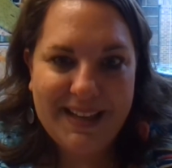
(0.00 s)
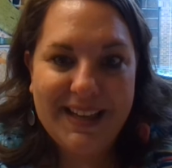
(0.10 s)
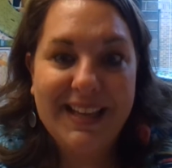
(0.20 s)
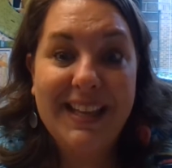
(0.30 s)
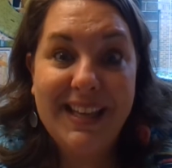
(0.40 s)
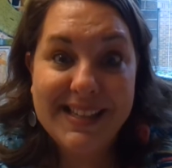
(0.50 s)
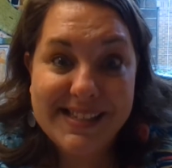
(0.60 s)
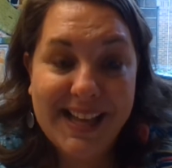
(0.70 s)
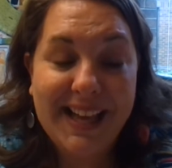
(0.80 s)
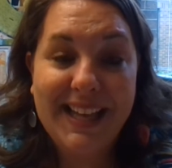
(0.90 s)
He is
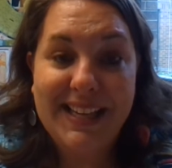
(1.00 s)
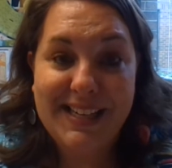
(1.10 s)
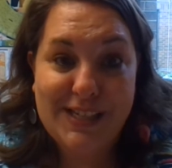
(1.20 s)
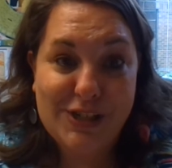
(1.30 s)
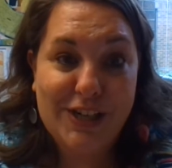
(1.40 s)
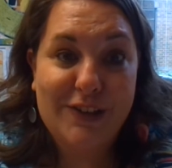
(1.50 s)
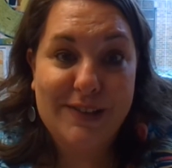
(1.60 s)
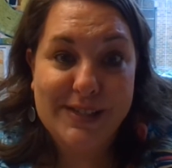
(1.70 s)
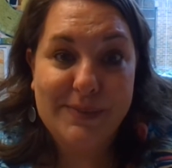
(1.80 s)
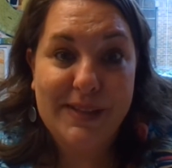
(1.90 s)
kind and
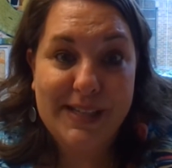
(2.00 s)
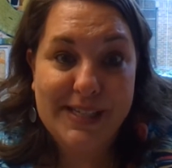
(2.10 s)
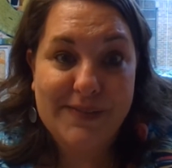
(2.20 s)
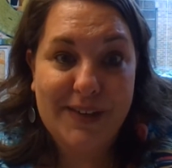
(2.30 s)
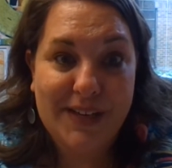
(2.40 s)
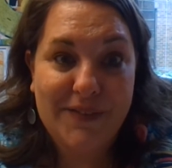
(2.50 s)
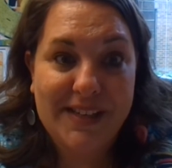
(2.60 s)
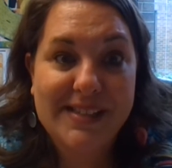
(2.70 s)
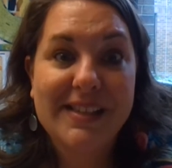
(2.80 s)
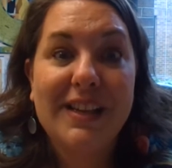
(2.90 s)
generous with his
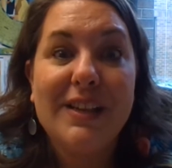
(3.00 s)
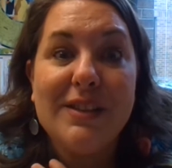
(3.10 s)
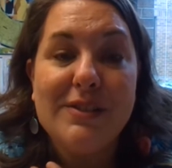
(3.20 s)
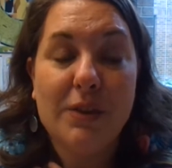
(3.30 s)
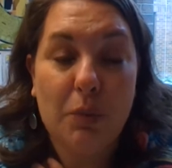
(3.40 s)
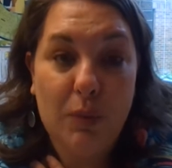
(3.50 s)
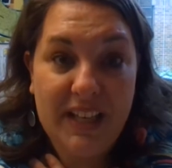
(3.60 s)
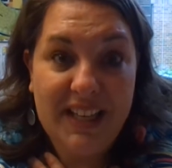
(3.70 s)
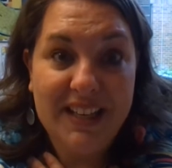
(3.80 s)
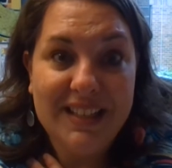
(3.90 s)
forgiveness, so
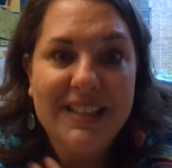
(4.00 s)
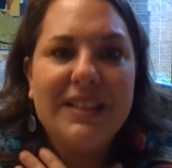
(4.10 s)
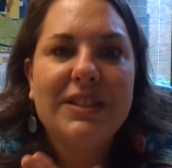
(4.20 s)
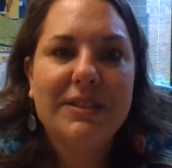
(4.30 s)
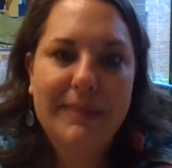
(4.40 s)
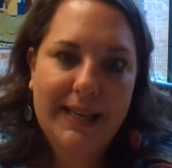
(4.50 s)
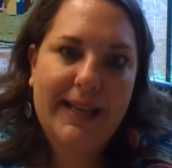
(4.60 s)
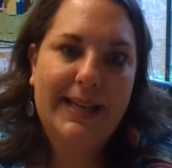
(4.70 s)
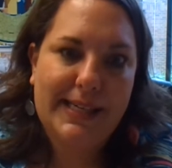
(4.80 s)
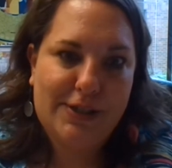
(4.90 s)
we should be
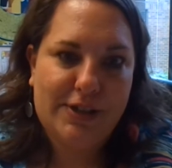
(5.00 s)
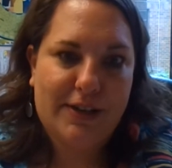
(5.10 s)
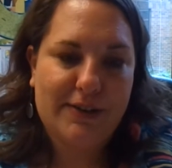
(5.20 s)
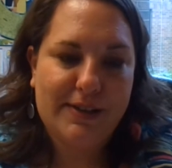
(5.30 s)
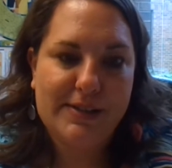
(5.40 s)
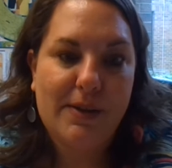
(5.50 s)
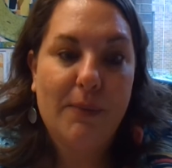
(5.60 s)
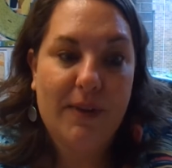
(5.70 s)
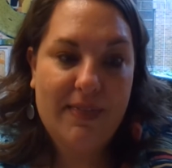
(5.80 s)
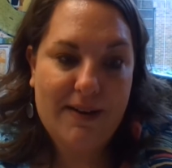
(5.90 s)
kind and generous
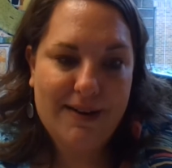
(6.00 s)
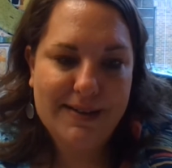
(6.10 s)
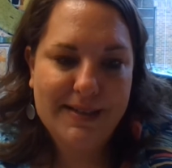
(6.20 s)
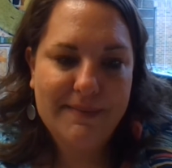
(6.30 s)
with ours.